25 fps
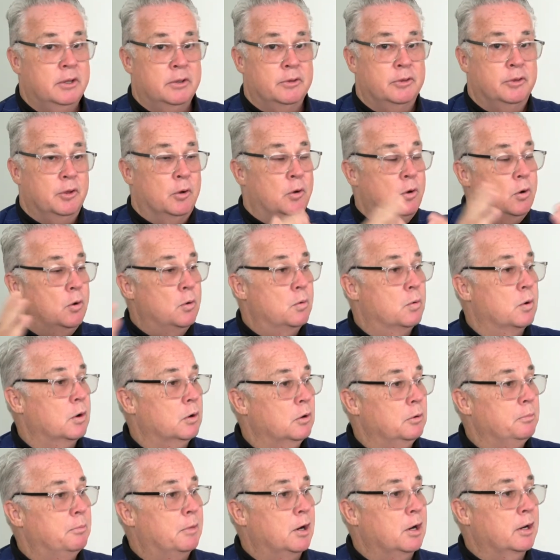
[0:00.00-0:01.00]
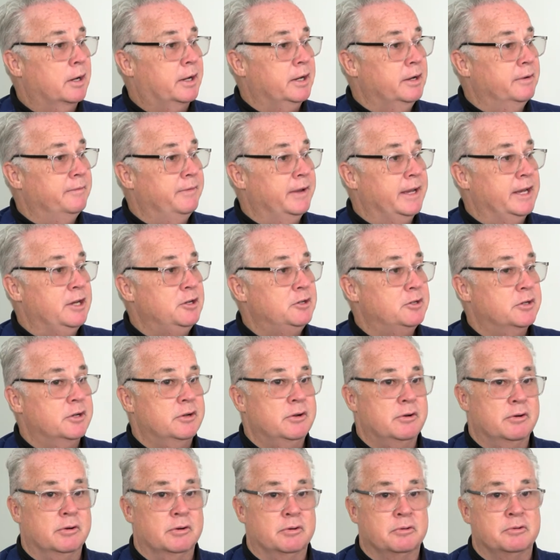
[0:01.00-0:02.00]
the whole world market of
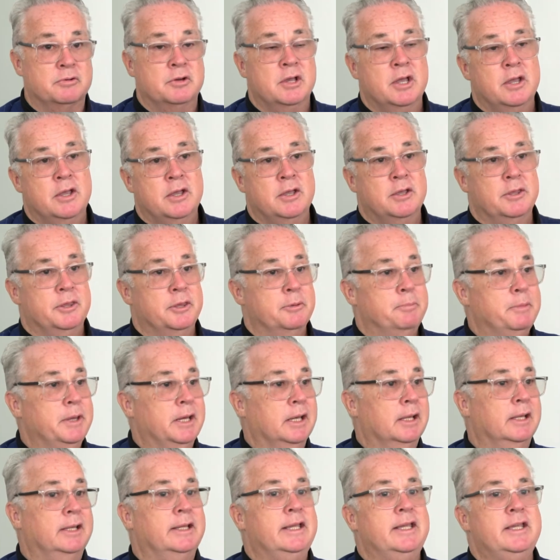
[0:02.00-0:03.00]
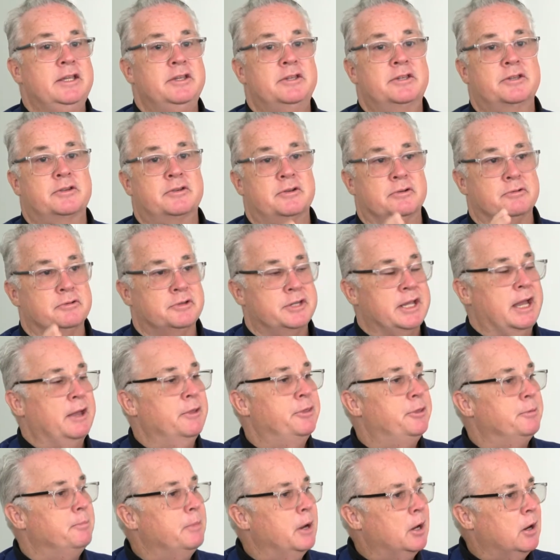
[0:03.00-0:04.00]
Asia or the Middle East or
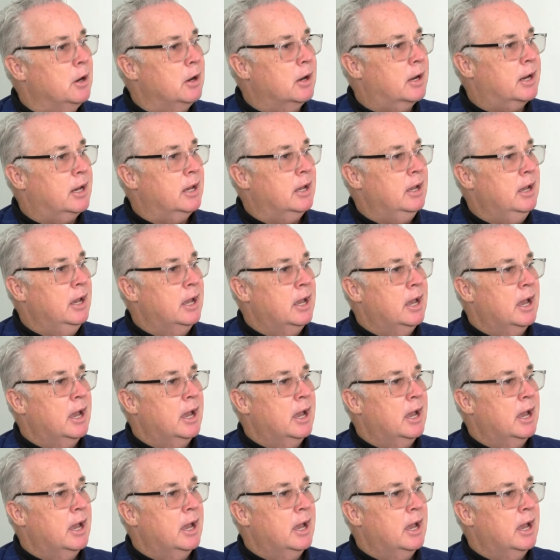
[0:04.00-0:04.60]
South America.